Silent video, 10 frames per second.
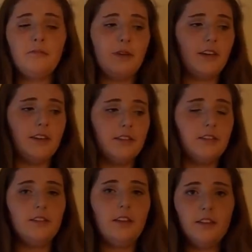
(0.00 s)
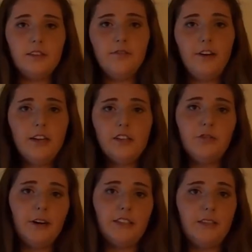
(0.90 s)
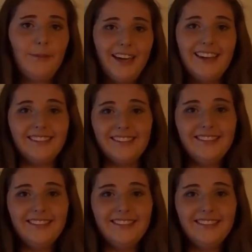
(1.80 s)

them because it's funny to watch them again.